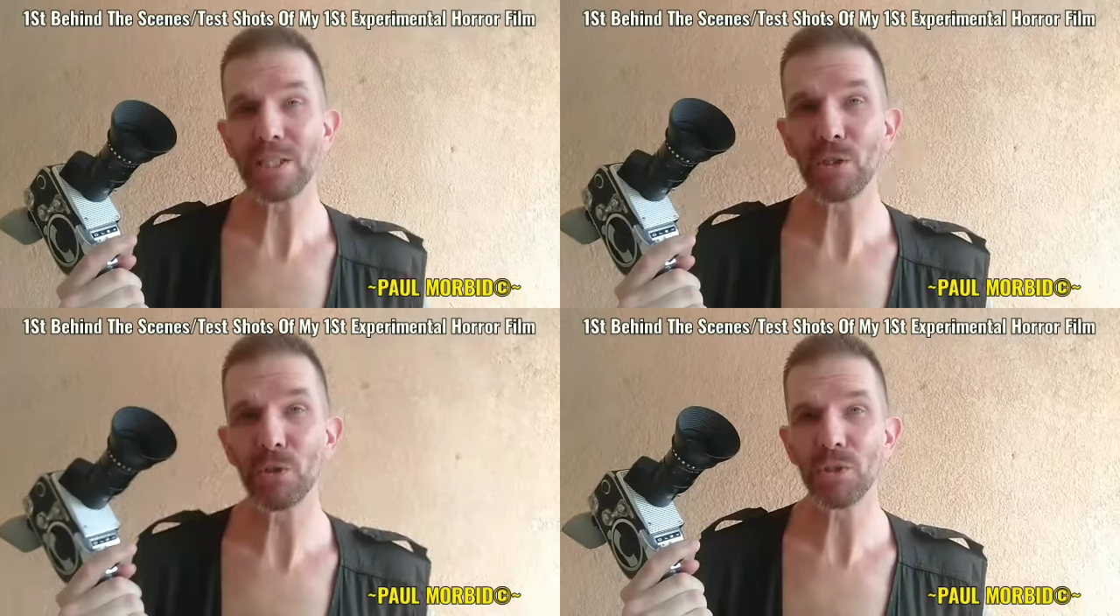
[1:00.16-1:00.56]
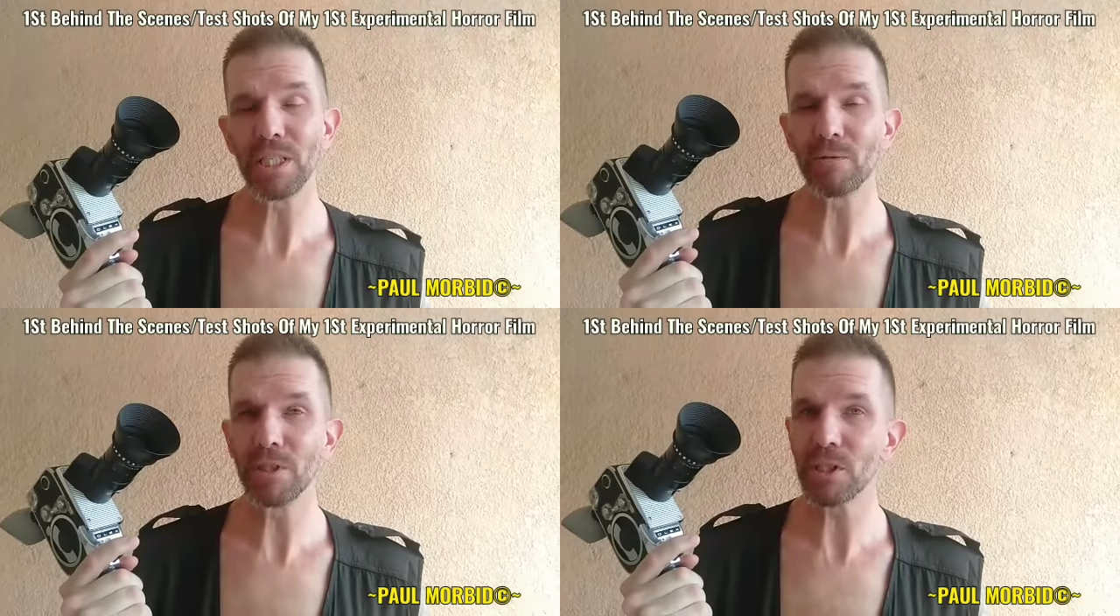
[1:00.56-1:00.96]
so you
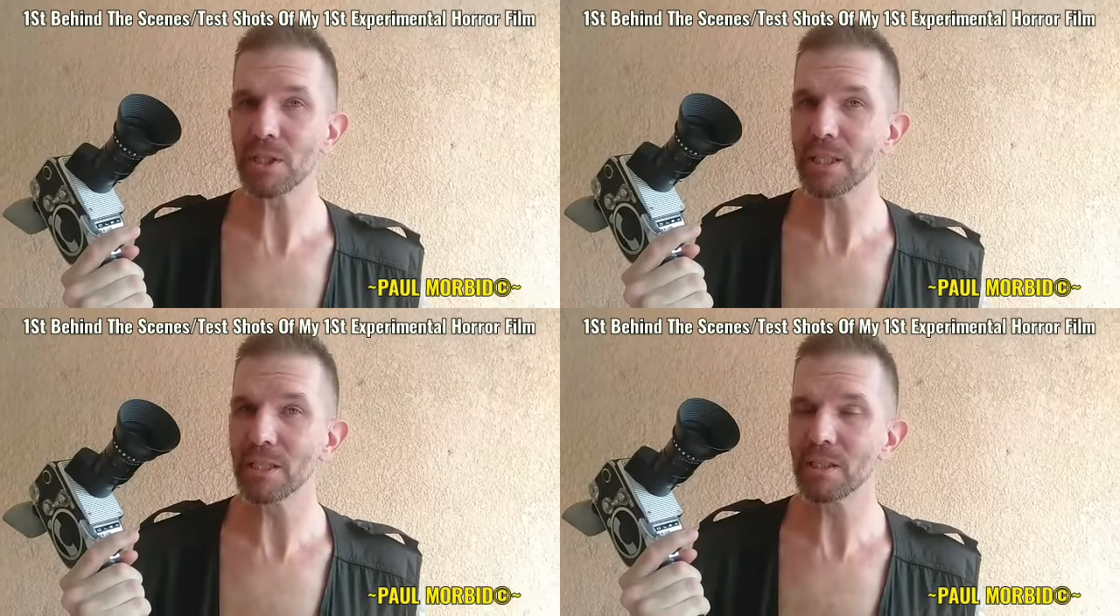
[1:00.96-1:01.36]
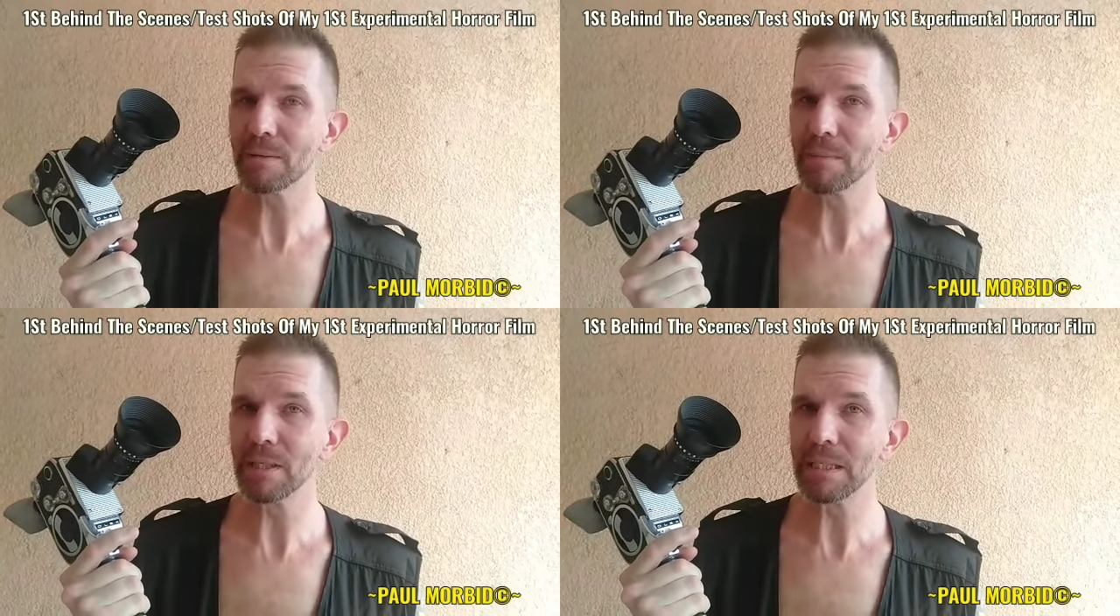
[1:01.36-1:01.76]
see we just did
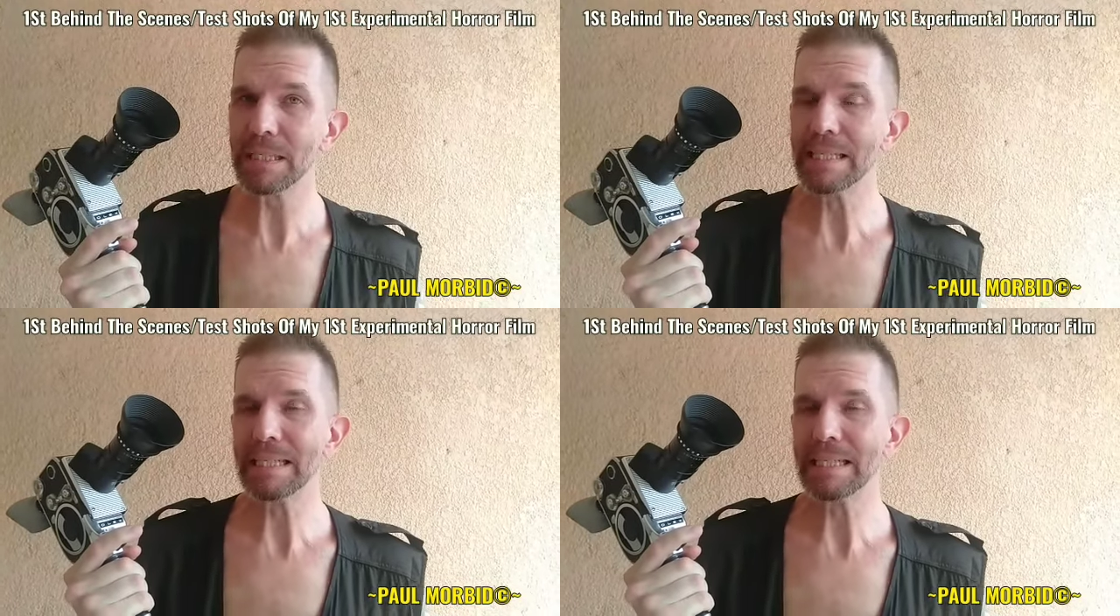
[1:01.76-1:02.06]
some